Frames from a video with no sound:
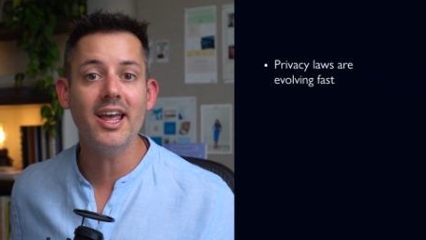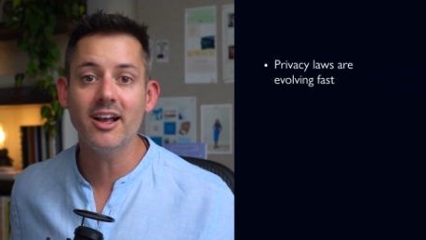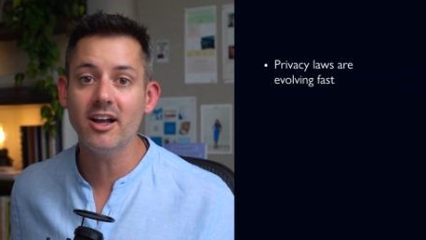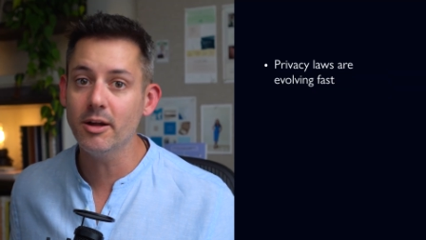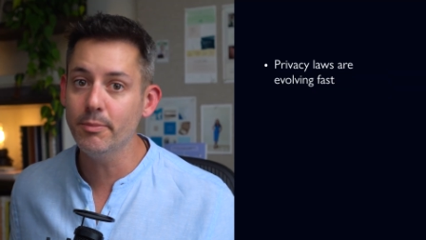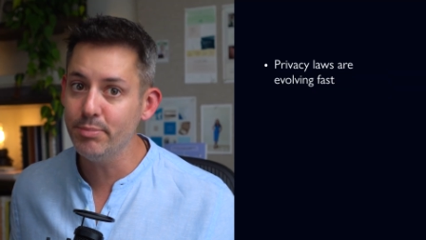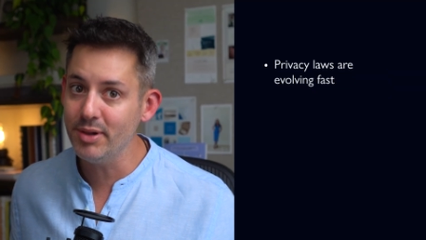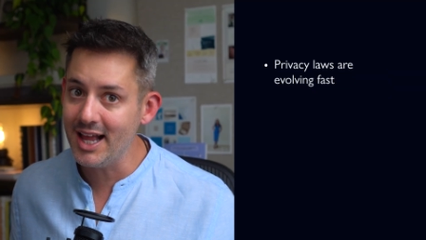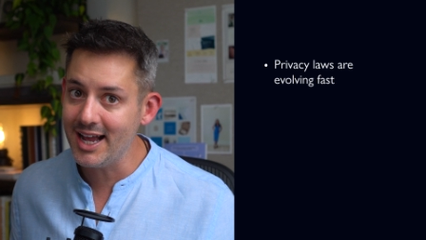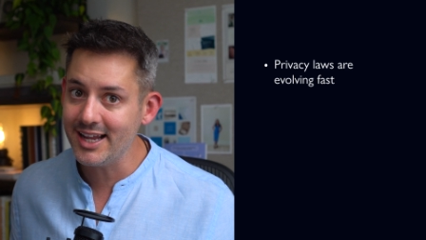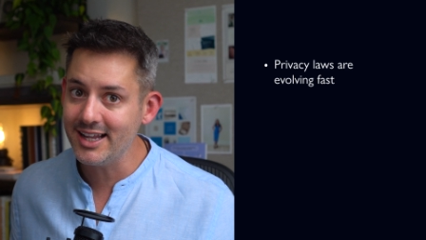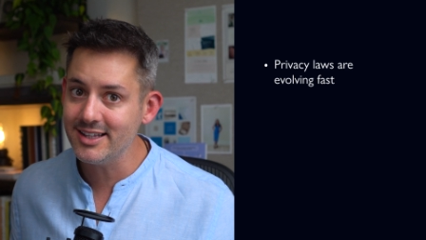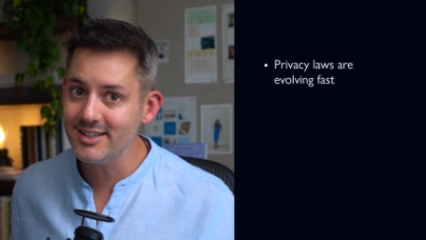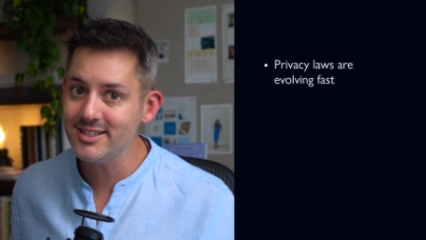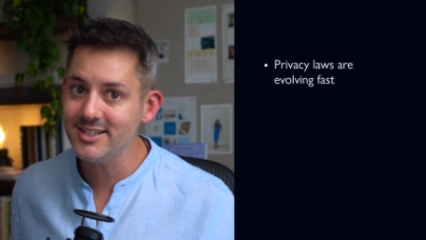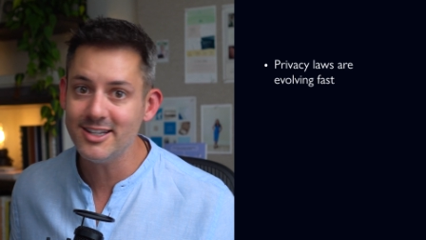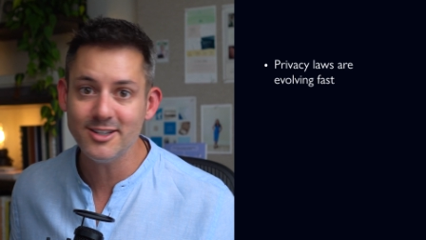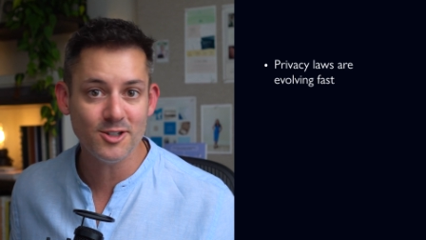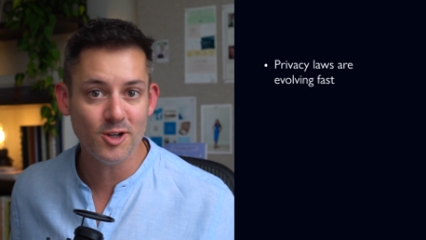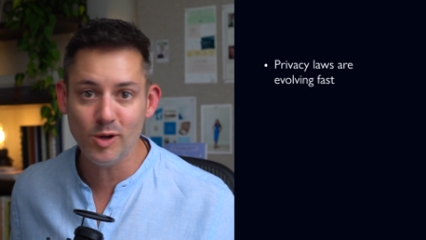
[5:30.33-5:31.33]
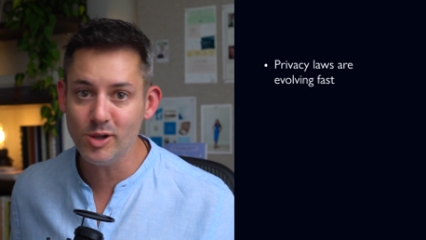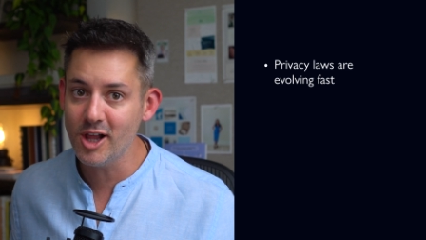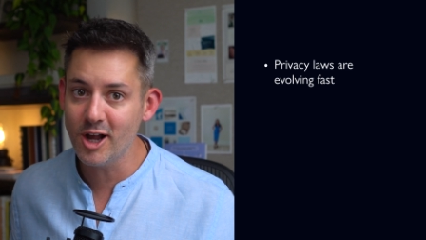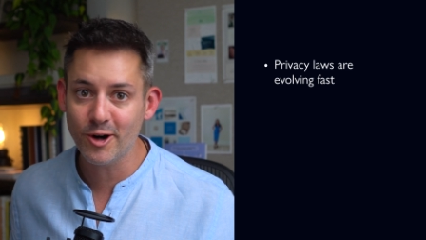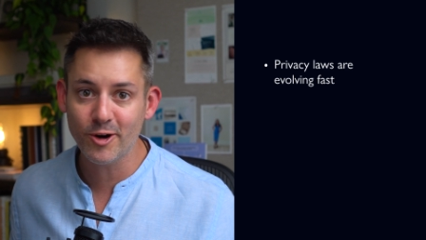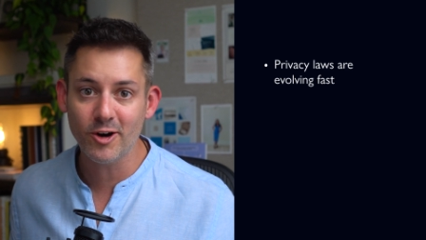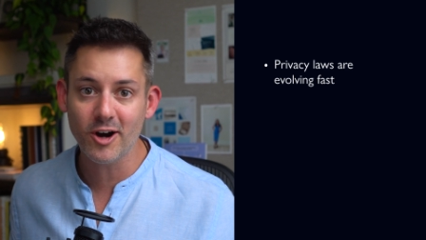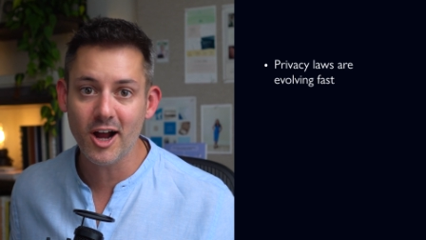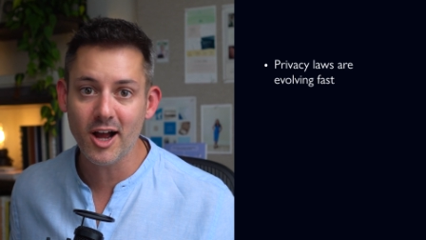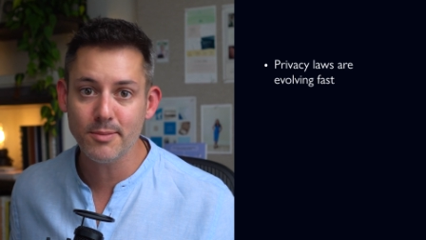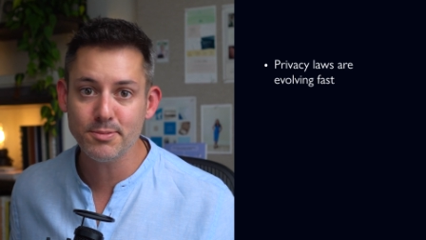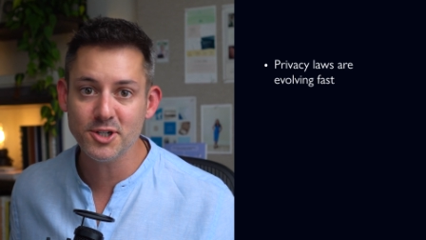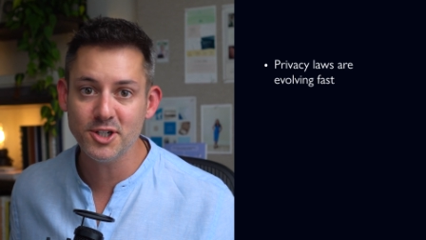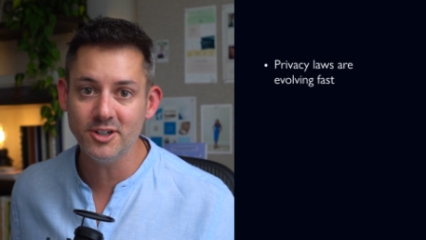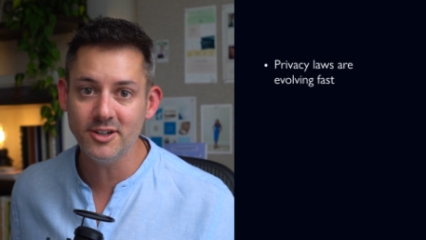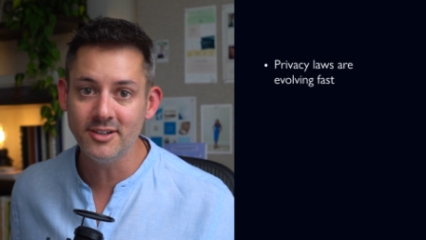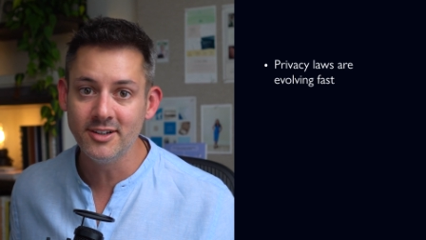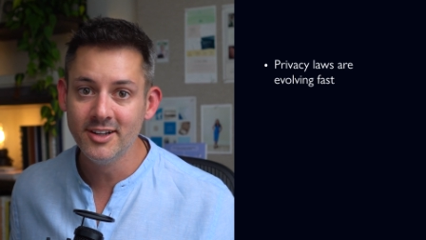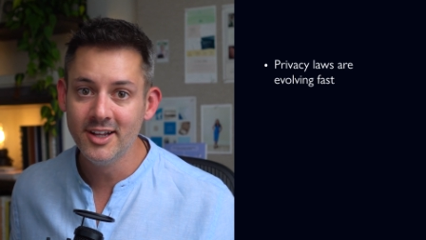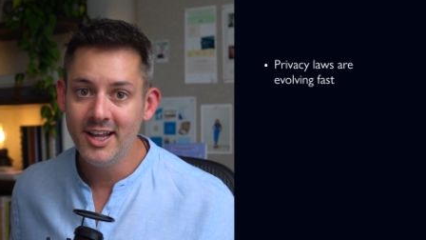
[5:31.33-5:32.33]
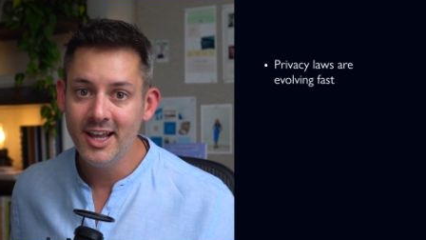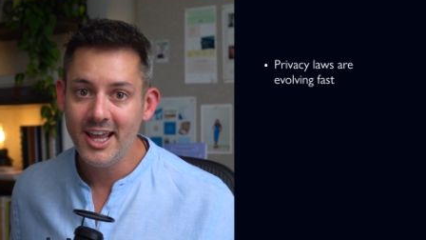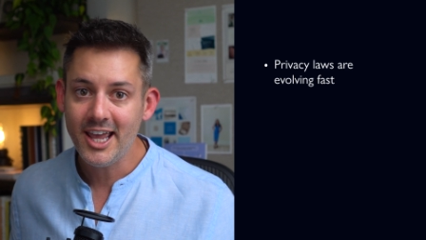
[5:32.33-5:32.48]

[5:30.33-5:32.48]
and compliance is no longer optional.